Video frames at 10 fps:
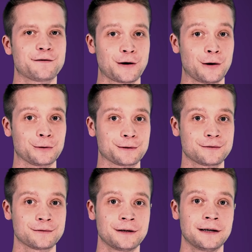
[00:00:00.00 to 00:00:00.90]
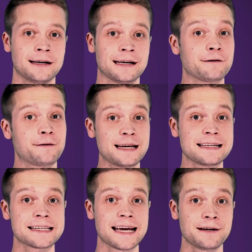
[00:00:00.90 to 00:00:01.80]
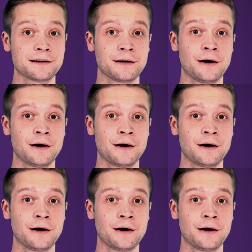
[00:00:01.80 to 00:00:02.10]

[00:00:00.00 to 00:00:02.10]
for gold. Are you feeling skin?